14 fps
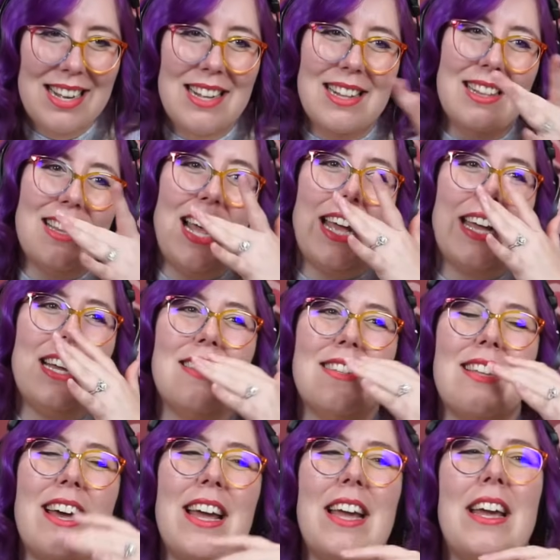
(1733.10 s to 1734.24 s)
Like, his,
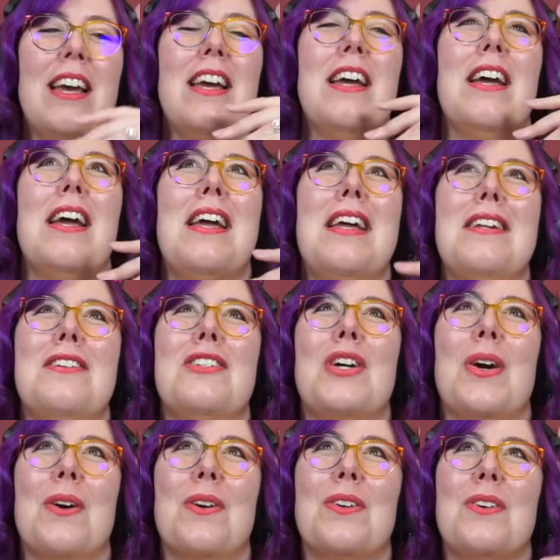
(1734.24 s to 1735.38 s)
like,
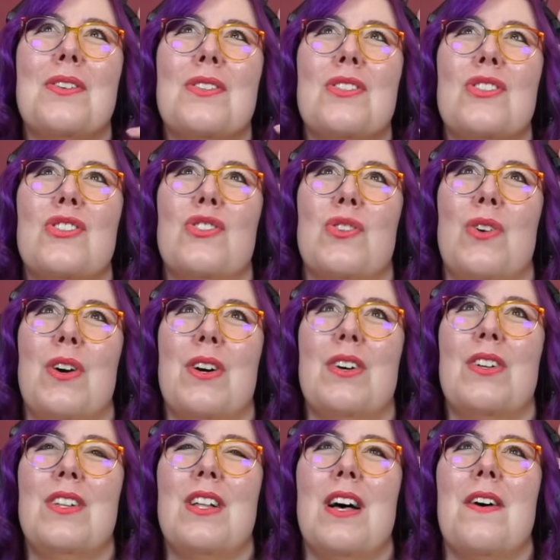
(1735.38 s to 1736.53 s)
internal
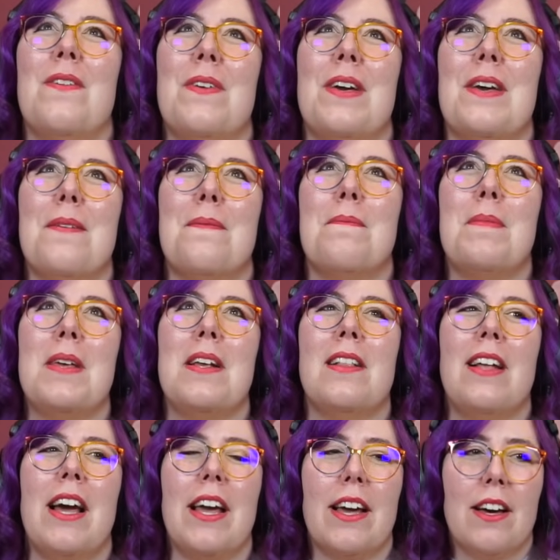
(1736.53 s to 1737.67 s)
struggle of him being
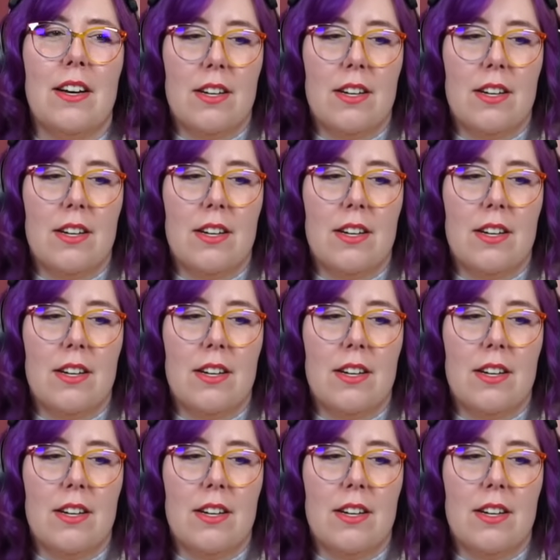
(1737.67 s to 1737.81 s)
like,